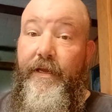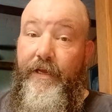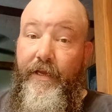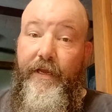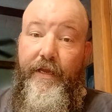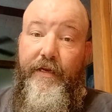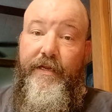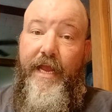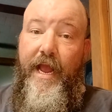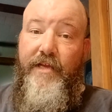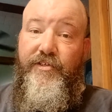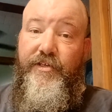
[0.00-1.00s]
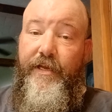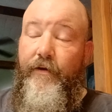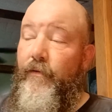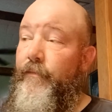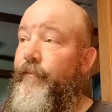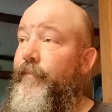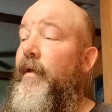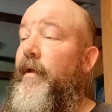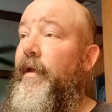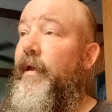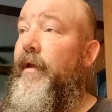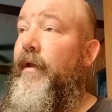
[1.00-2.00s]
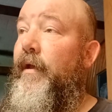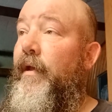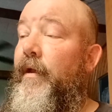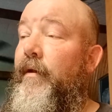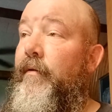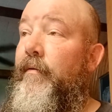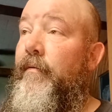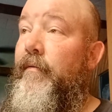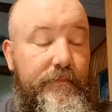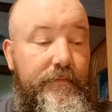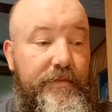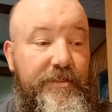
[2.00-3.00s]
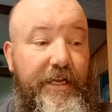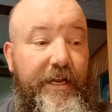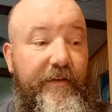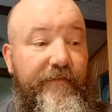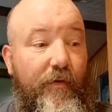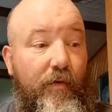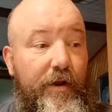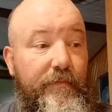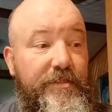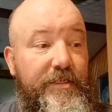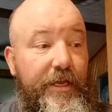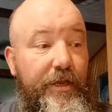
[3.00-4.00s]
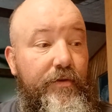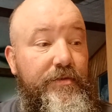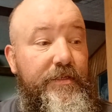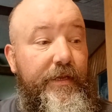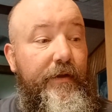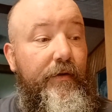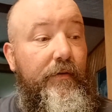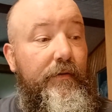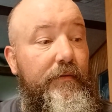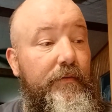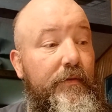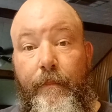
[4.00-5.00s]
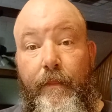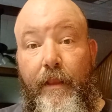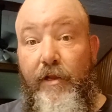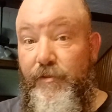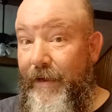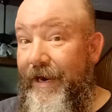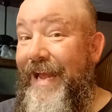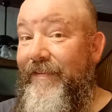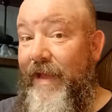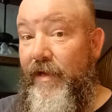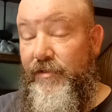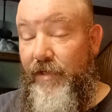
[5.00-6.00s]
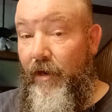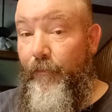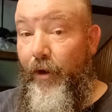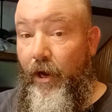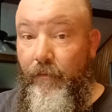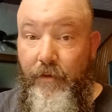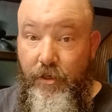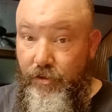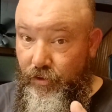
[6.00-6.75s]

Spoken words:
In cast steel. In CD4 MCU steel, it was about an $8,000 pump.